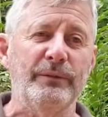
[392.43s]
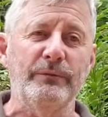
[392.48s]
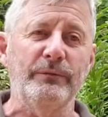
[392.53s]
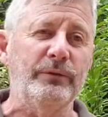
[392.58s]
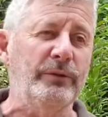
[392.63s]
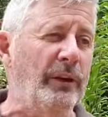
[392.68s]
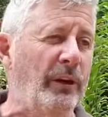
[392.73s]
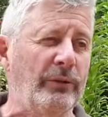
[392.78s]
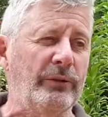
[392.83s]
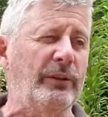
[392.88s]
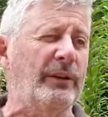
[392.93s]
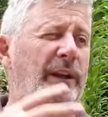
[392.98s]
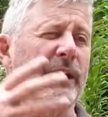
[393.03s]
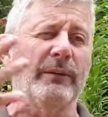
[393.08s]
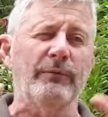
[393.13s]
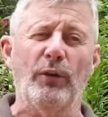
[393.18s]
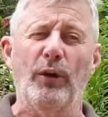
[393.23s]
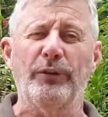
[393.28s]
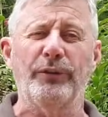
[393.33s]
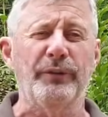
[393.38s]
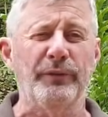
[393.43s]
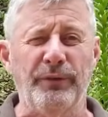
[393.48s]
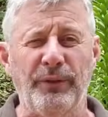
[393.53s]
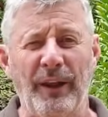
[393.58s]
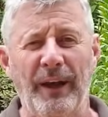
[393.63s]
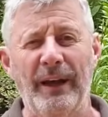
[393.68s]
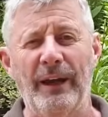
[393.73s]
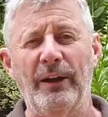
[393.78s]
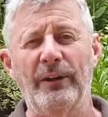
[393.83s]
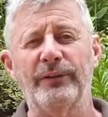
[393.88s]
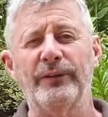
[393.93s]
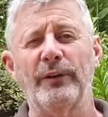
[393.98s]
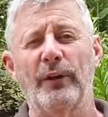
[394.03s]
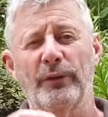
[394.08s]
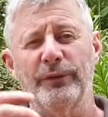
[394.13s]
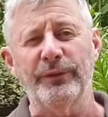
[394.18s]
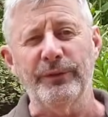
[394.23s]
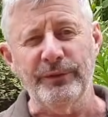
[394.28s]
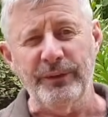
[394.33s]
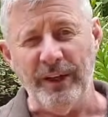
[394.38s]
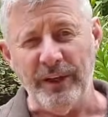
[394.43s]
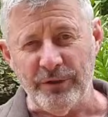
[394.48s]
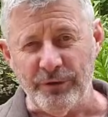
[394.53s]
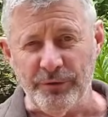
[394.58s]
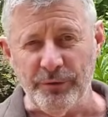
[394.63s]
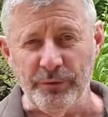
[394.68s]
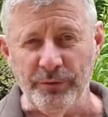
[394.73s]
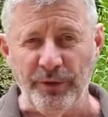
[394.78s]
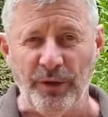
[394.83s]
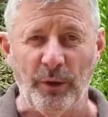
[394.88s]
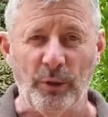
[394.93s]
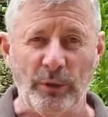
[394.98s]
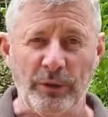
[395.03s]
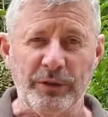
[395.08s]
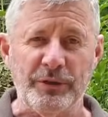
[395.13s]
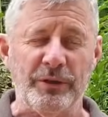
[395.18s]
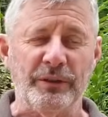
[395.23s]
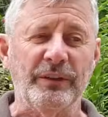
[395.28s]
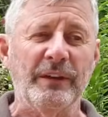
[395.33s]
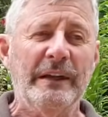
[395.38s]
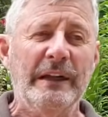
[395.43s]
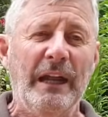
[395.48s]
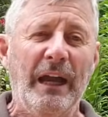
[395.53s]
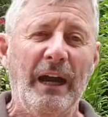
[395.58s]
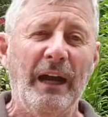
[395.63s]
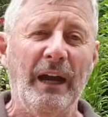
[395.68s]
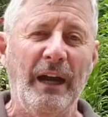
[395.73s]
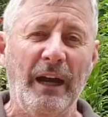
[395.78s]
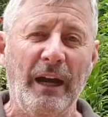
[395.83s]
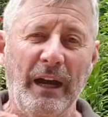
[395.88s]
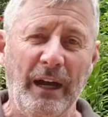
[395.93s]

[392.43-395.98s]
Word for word: you know, you can have lots of flowers and lots of textural foliages uh,